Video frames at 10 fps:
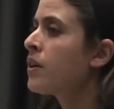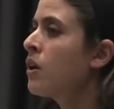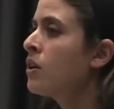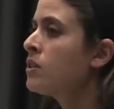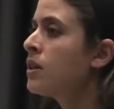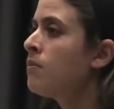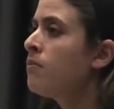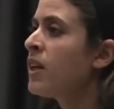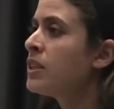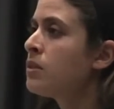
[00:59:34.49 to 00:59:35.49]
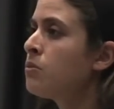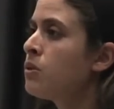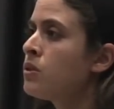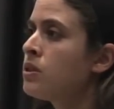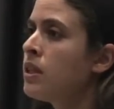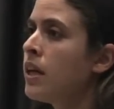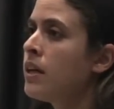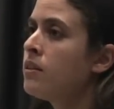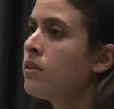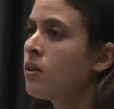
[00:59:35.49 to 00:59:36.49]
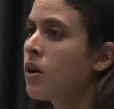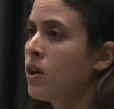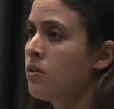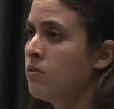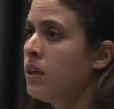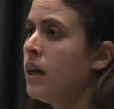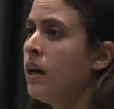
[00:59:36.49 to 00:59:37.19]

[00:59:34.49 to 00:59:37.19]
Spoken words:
There are some vegetables that are